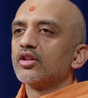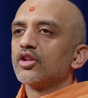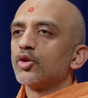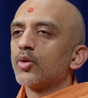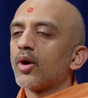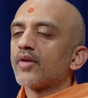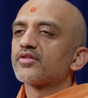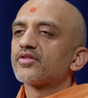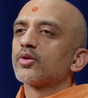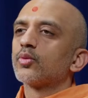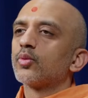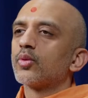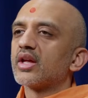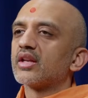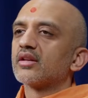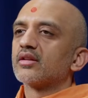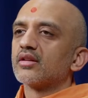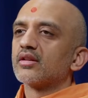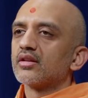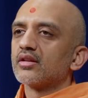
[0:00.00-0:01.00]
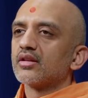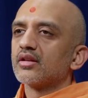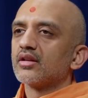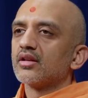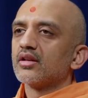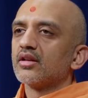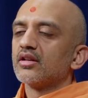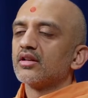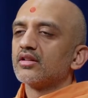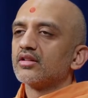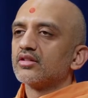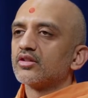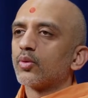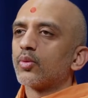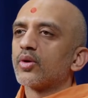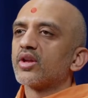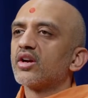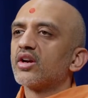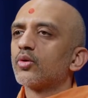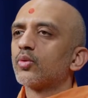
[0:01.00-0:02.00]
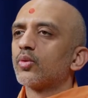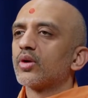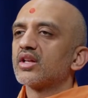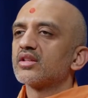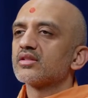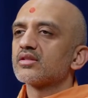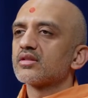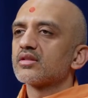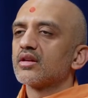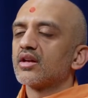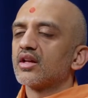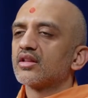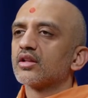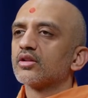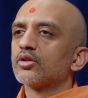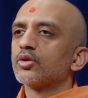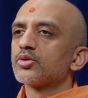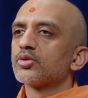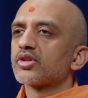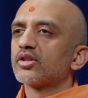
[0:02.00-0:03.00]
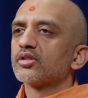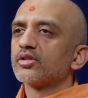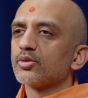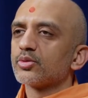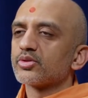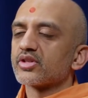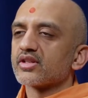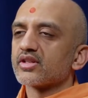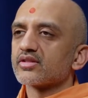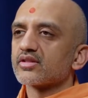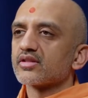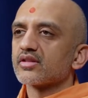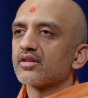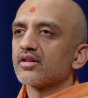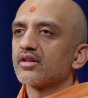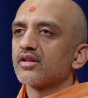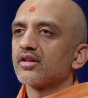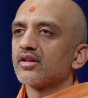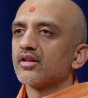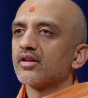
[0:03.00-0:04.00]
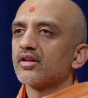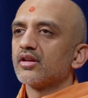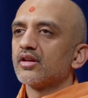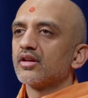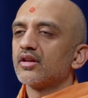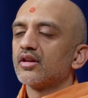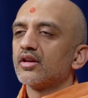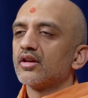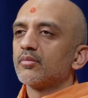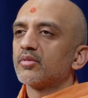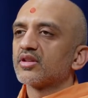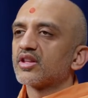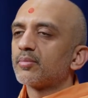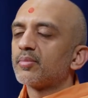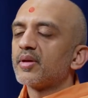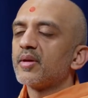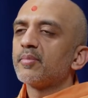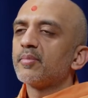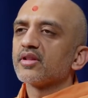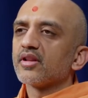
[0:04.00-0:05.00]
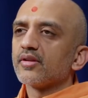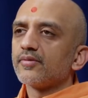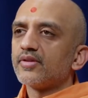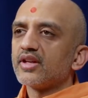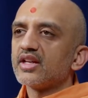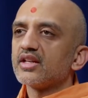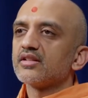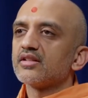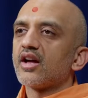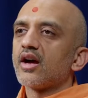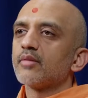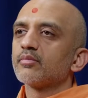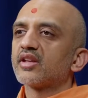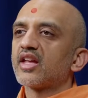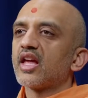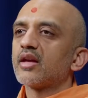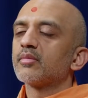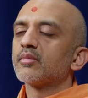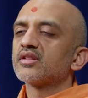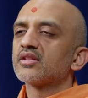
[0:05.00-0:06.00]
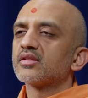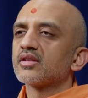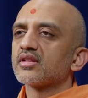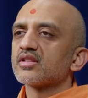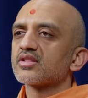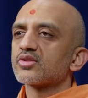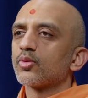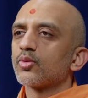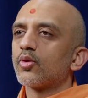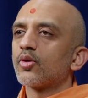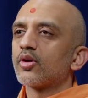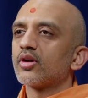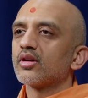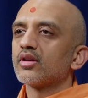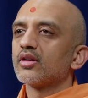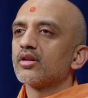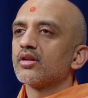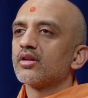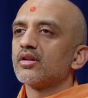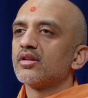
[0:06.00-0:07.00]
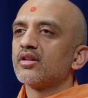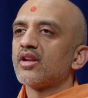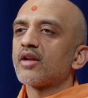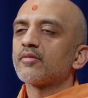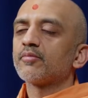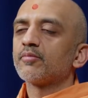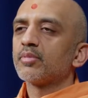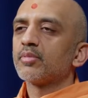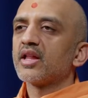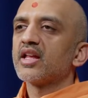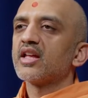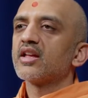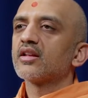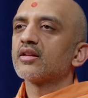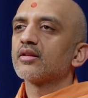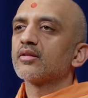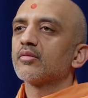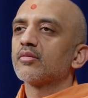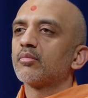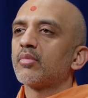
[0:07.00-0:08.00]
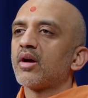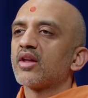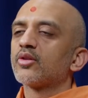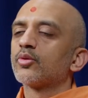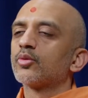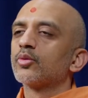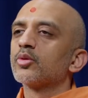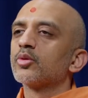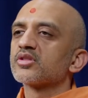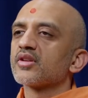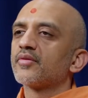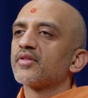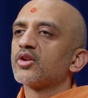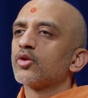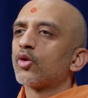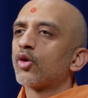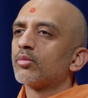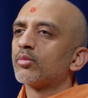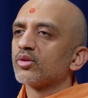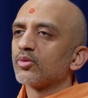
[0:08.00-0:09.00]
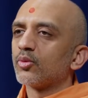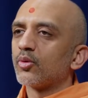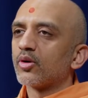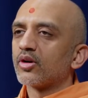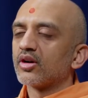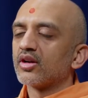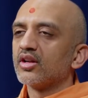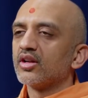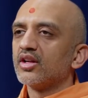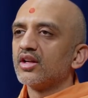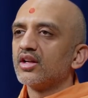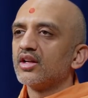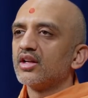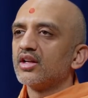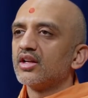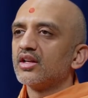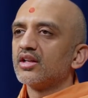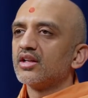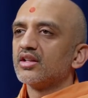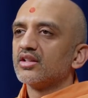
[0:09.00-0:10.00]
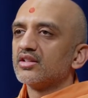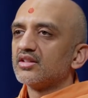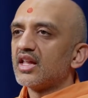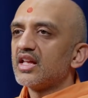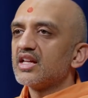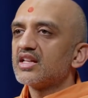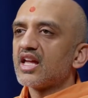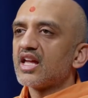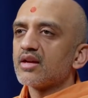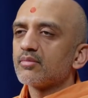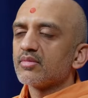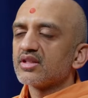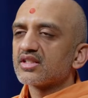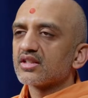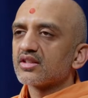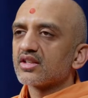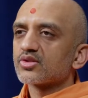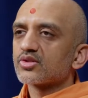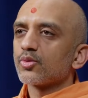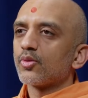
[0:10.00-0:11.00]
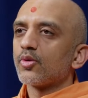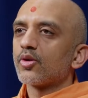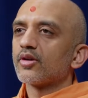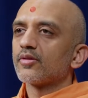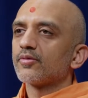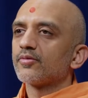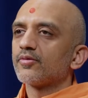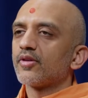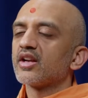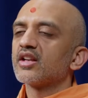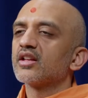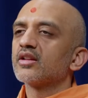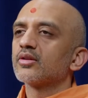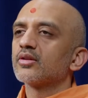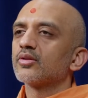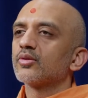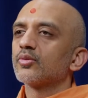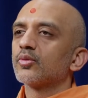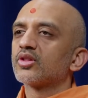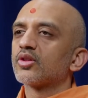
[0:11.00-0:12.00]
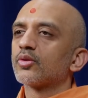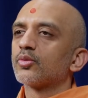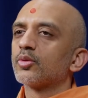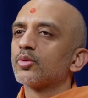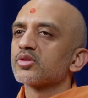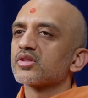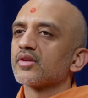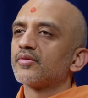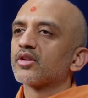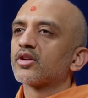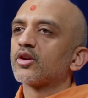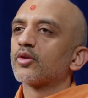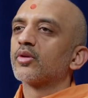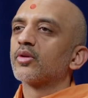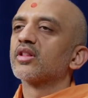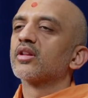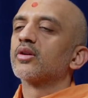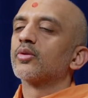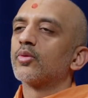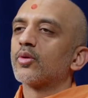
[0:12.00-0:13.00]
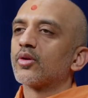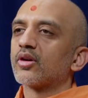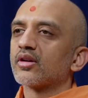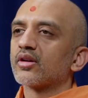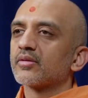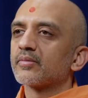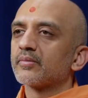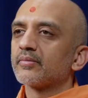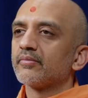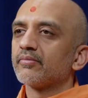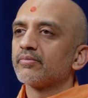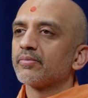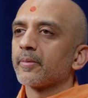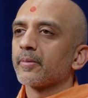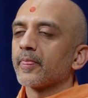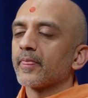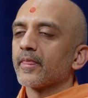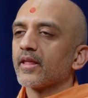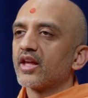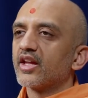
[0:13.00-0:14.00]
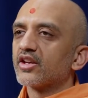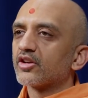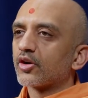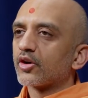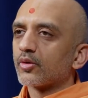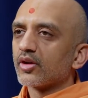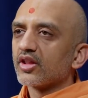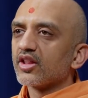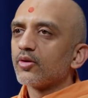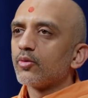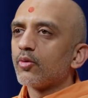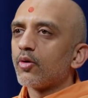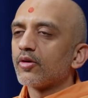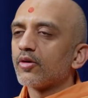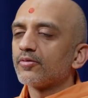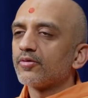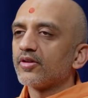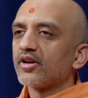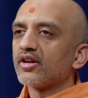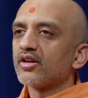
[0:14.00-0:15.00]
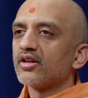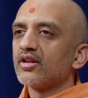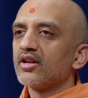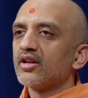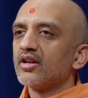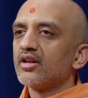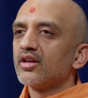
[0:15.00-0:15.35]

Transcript: you have to win. The winner wins and the loser loses. But the people of Vietnam came into this war not playing by the rules of a normal war. They came into this war fighting with the rules of a guerrilla war. In guerrilla warfare,